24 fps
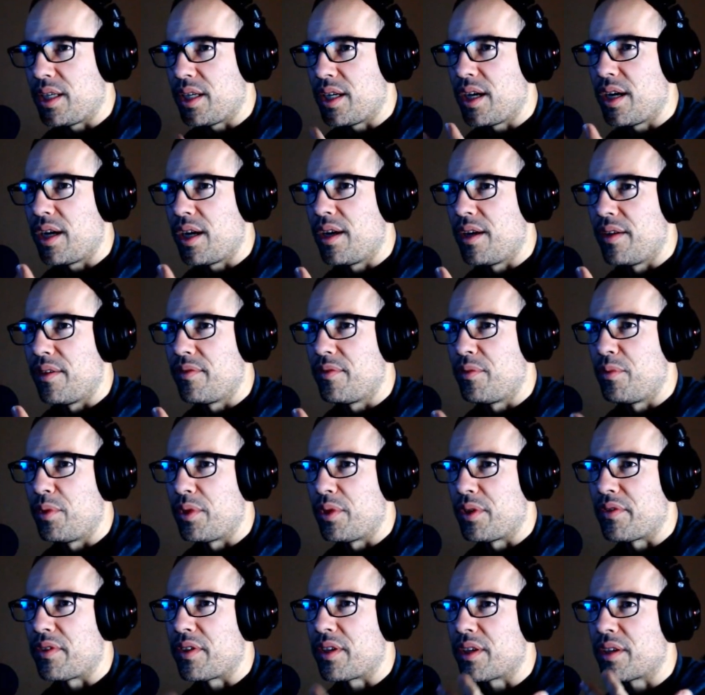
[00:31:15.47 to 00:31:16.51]
of one
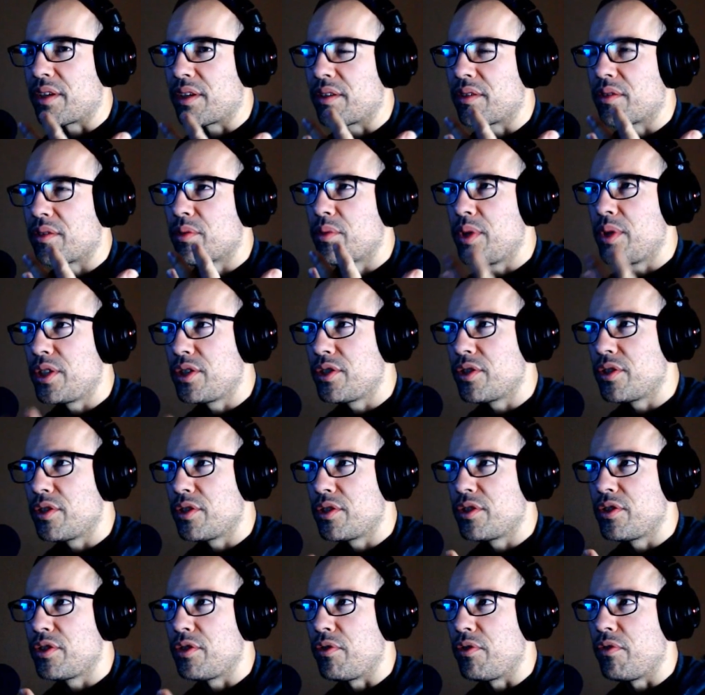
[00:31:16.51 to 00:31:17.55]
of the creatures
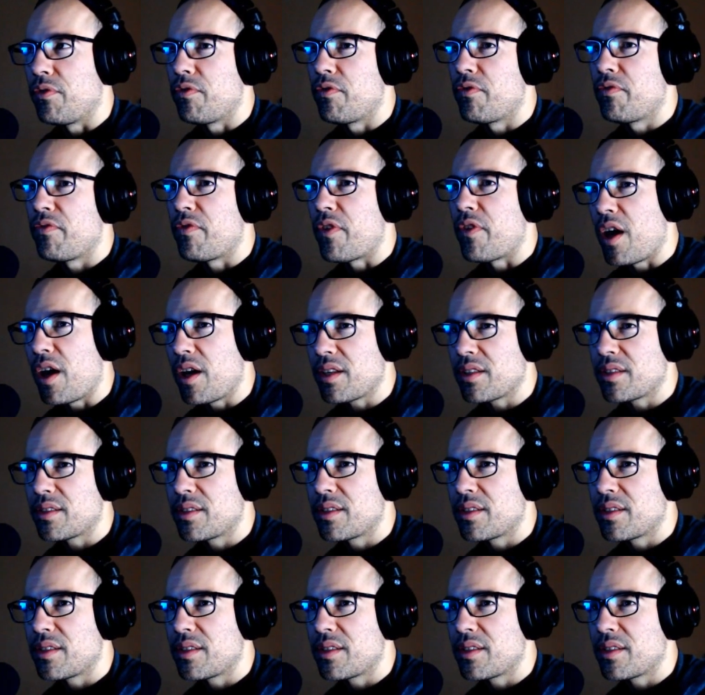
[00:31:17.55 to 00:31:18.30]
you fought,